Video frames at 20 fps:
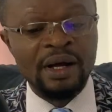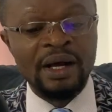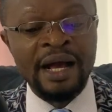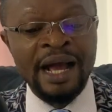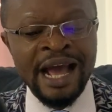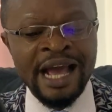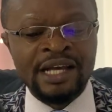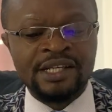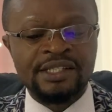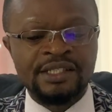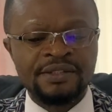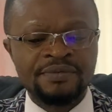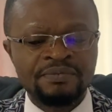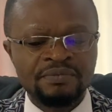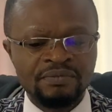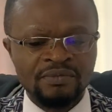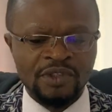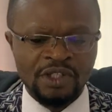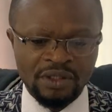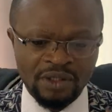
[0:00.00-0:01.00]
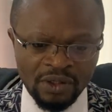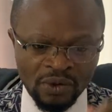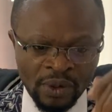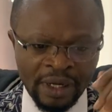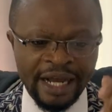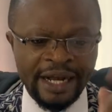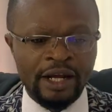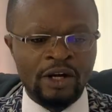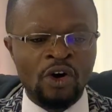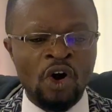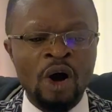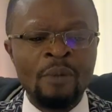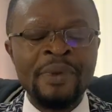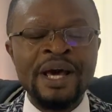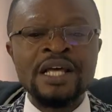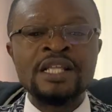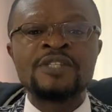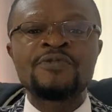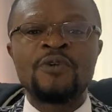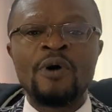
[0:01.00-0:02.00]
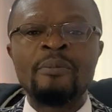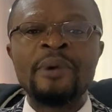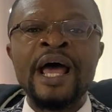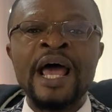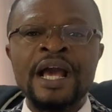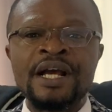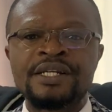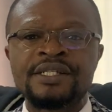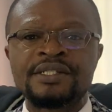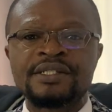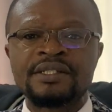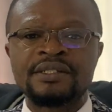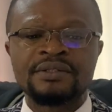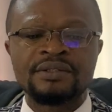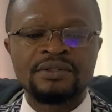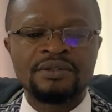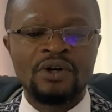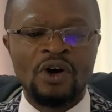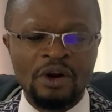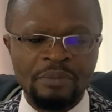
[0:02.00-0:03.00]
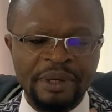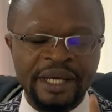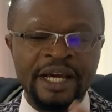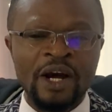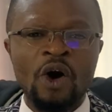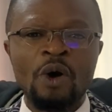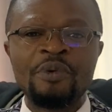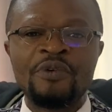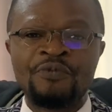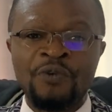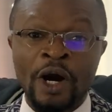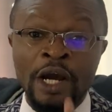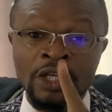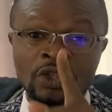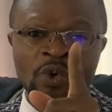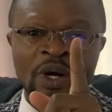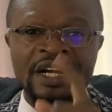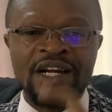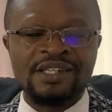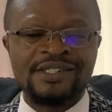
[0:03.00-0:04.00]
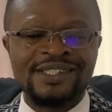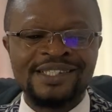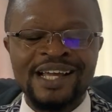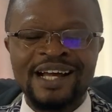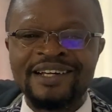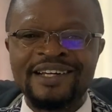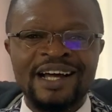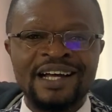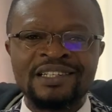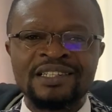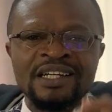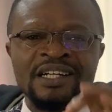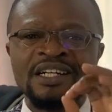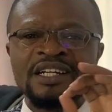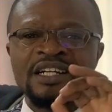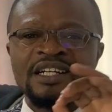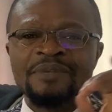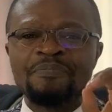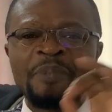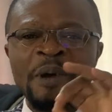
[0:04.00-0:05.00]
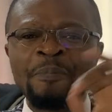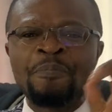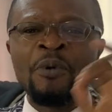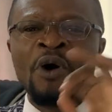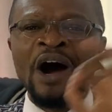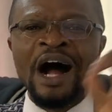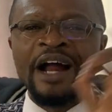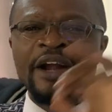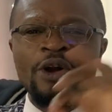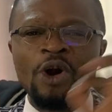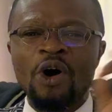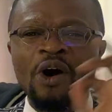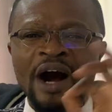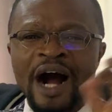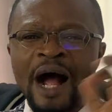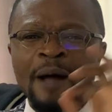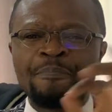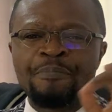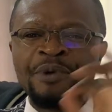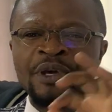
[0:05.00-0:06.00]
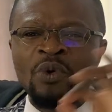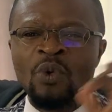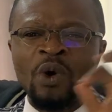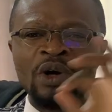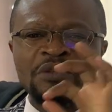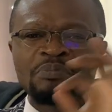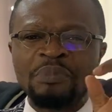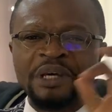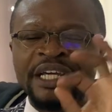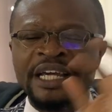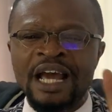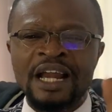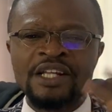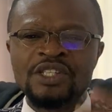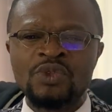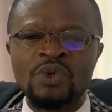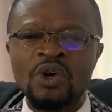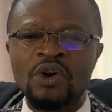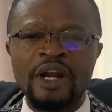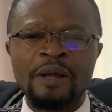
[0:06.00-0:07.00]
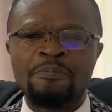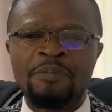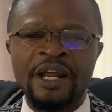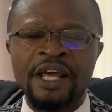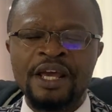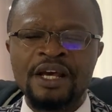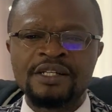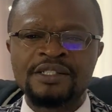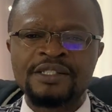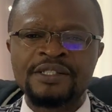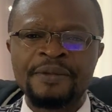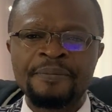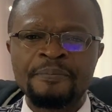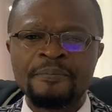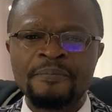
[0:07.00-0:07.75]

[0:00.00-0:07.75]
X. Look at the comments from X on Mikel Obi for you to understand that people are not happy what Mikel is doing on the players.